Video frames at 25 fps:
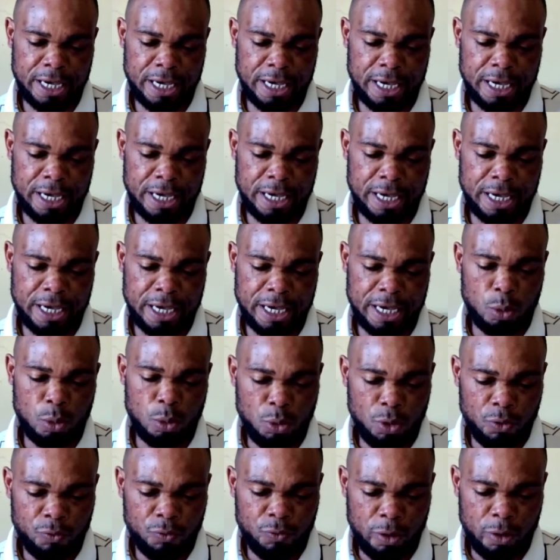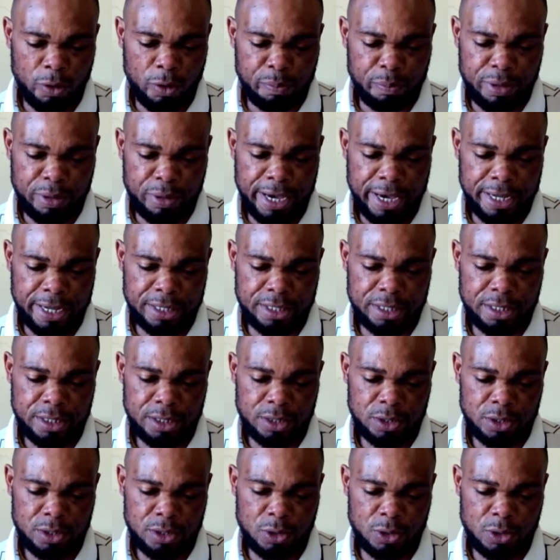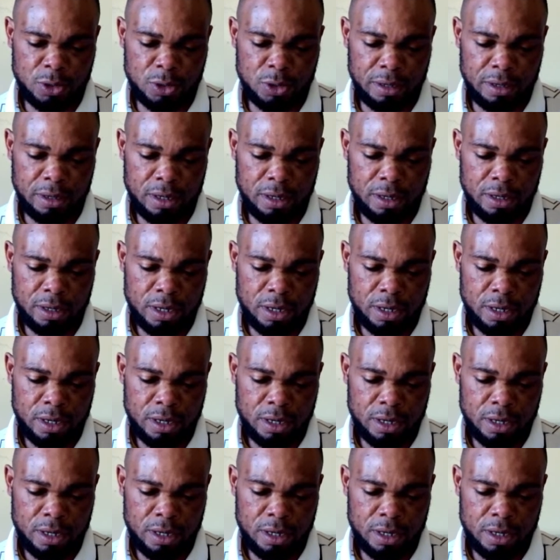keyframe actually you want the keyframe to take